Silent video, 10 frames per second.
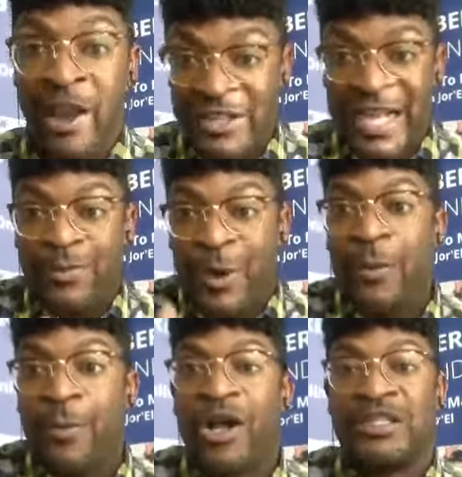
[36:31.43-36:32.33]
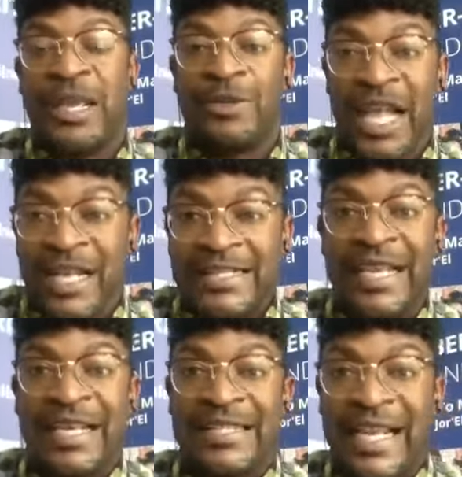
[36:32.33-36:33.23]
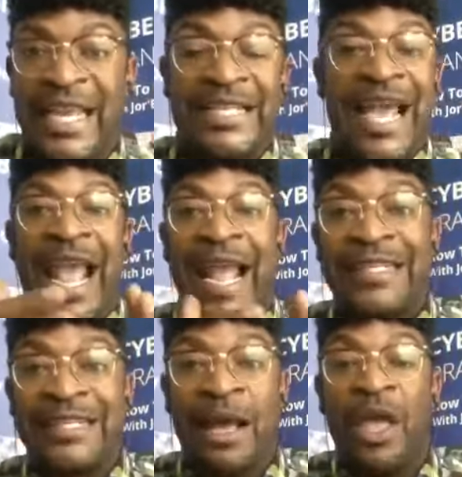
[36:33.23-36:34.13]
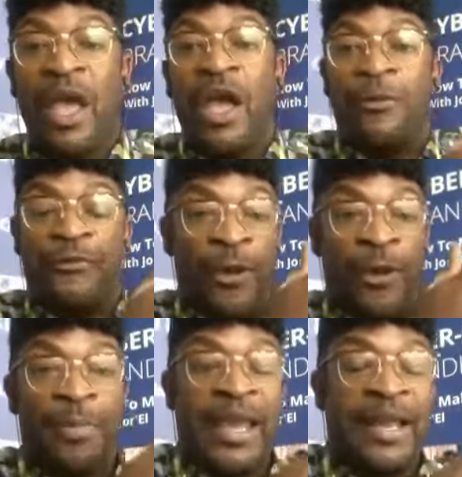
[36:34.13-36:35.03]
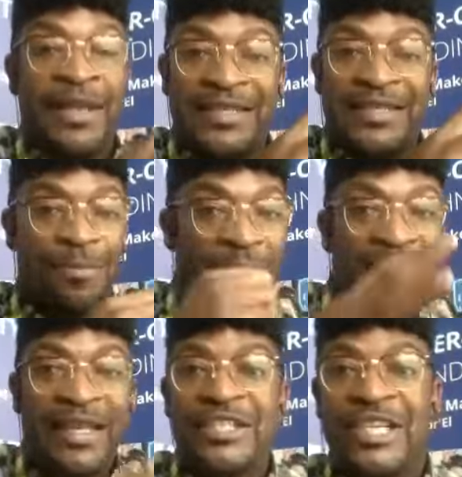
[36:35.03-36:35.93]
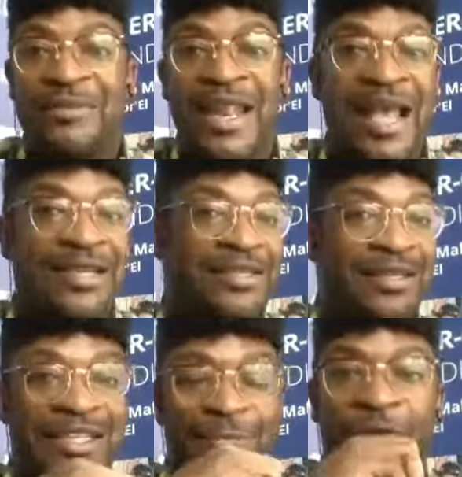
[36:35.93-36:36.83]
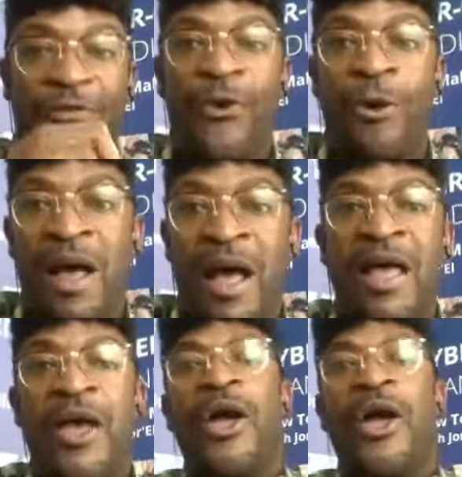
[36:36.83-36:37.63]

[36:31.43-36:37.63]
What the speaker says: Because that's what it was. It was like 16 years. I ended up from being this budding gymnast and this performer,